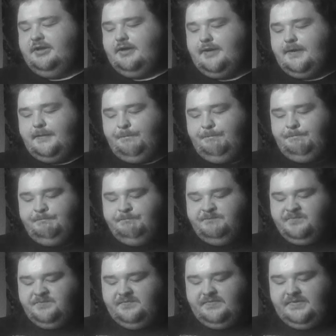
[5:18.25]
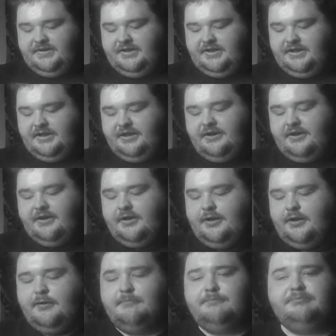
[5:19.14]
Um, and
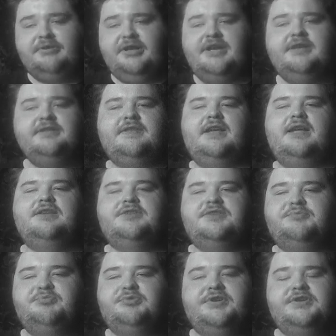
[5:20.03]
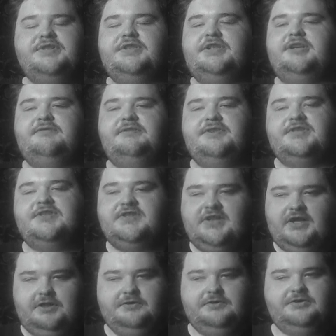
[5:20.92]
uh, playing that just brings a lot of
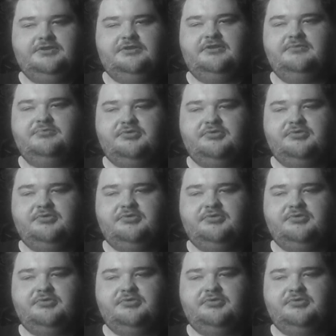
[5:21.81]
nostalgia.